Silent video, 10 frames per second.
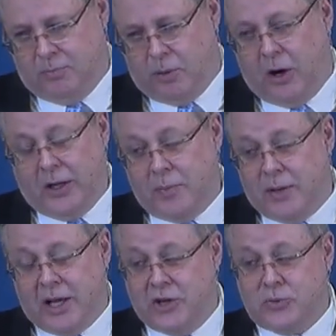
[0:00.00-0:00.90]
partly
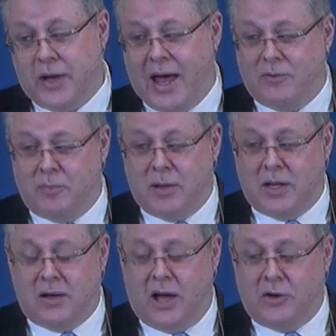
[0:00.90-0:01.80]
because we haven't
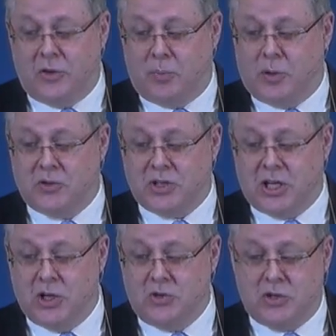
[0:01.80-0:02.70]
been under the
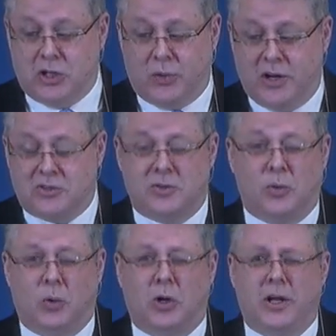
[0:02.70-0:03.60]
persecution the rest of
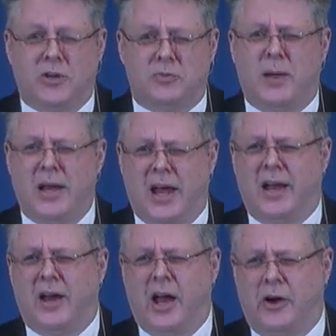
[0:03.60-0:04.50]
the world has been
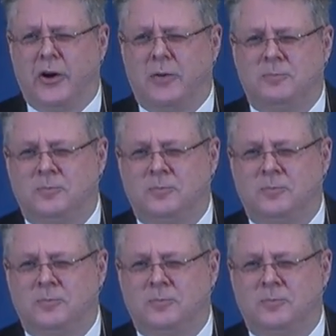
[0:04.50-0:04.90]
under.